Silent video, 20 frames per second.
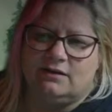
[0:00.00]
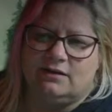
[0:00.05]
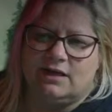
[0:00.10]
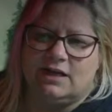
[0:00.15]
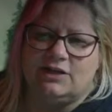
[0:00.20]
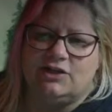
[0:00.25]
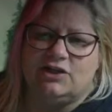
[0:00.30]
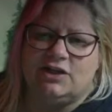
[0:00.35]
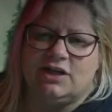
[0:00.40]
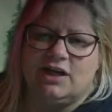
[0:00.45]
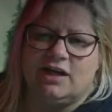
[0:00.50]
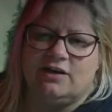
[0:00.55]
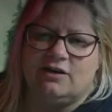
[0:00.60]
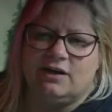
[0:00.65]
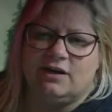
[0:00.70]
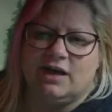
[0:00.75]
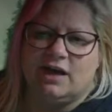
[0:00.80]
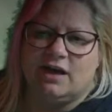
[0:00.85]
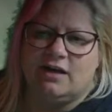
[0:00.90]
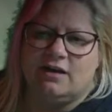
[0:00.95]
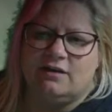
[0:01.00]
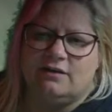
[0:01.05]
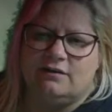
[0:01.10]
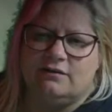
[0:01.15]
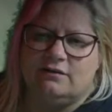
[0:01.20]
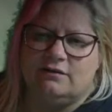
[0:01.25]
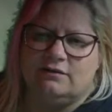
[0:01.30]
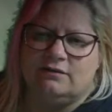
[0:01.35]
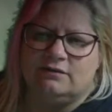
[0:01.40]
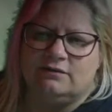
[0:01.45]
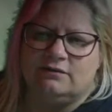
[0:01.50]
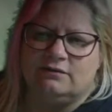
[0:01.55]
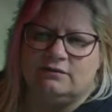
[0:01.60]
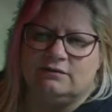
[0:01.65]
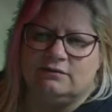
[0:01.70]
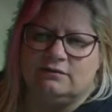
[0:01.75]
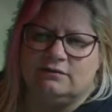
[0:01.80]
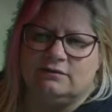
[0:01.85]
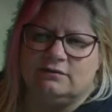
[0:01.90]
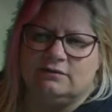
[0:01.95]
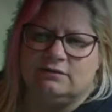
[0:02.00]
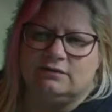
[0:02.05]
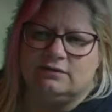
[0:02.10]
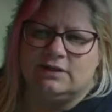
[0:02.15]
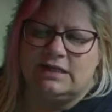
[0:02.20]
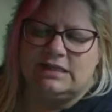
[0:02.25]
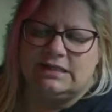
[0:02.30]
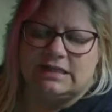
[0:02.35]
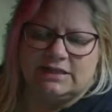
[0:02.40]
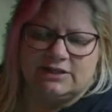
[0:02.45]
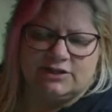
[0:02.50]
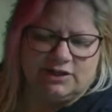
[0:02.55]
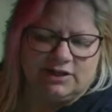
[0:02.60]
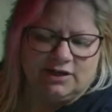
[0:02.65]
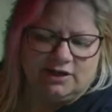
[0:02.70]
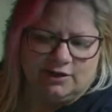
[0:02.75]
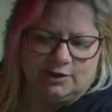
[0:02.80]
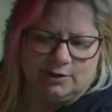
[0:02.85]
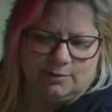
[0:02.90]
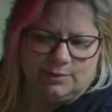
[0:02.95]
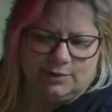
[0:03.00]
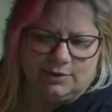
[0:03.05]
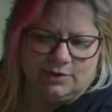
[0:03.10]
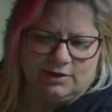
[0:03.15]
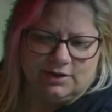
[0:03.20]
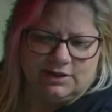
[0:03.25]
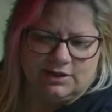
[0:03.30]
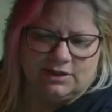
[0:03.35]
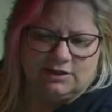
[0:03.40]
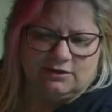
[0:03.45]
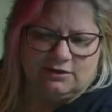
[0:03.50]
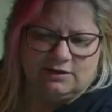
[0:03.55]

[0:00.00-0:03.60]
And she had her cat. He's actually on her book too.